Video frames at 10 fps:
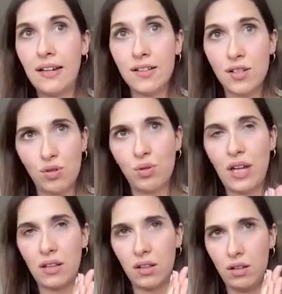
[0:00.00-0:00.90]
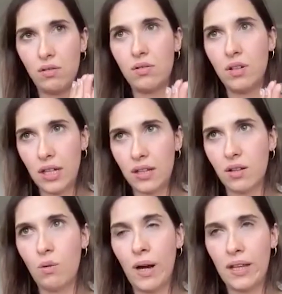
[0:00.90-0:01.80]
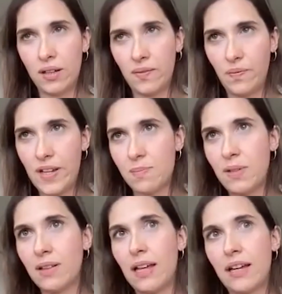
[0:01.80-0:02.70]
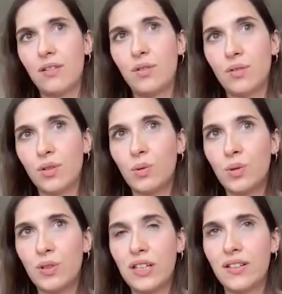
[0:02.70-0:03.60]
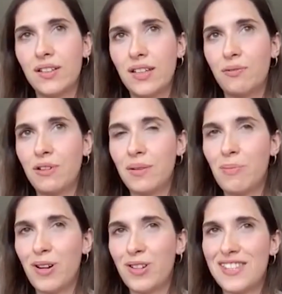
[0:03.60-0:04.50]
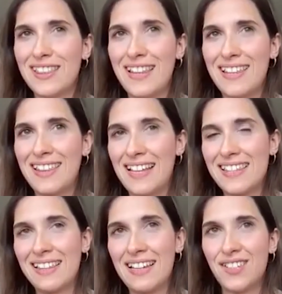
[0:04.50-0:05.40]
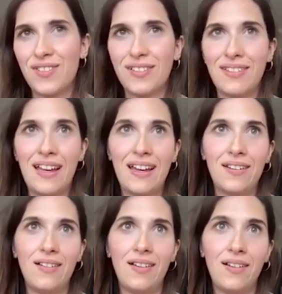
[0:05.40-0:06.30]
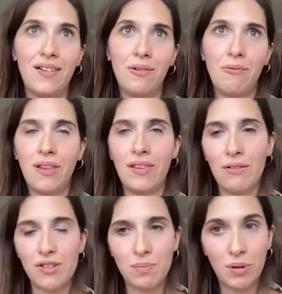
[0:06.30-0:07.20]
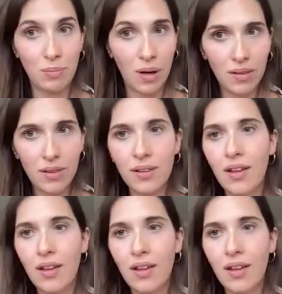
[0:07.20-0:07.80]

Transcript: It is true that you need quite an investment. Like, don't go to LinkedIn with a budget that's less than 1,000 per month.